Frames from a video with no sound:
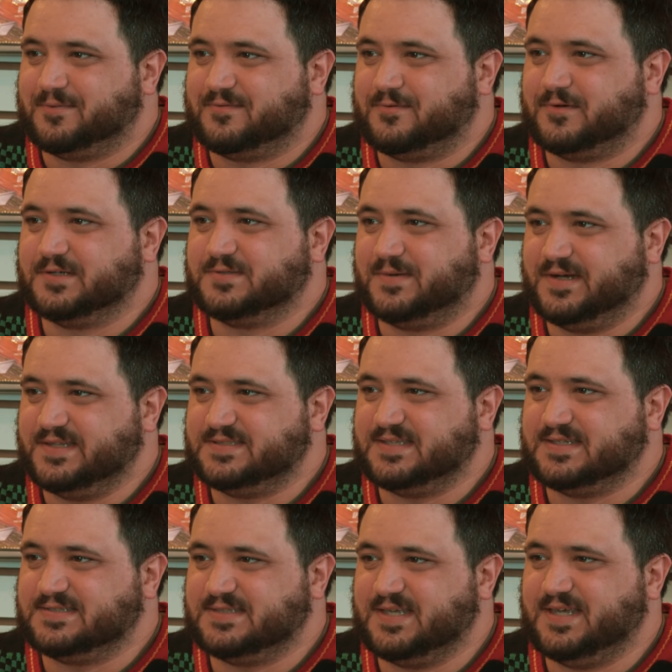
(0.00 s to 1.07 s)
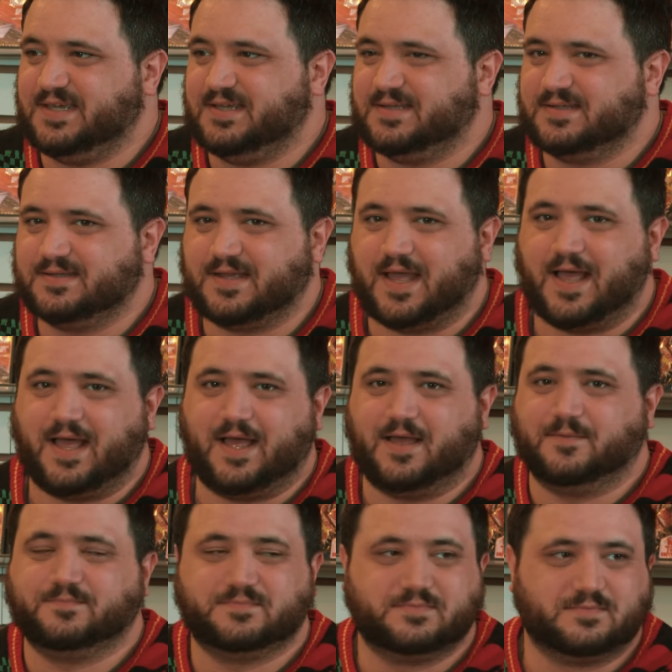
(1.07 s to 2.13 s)
before 2016
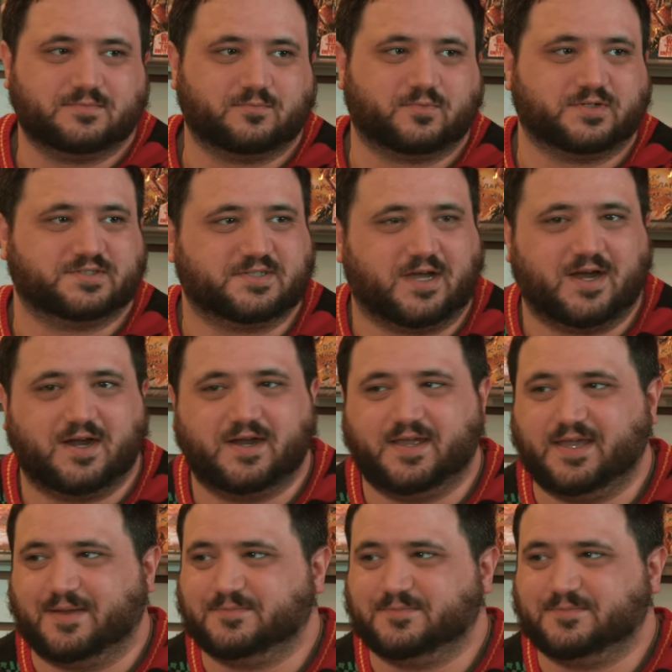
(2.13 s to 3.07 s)
we're sorry.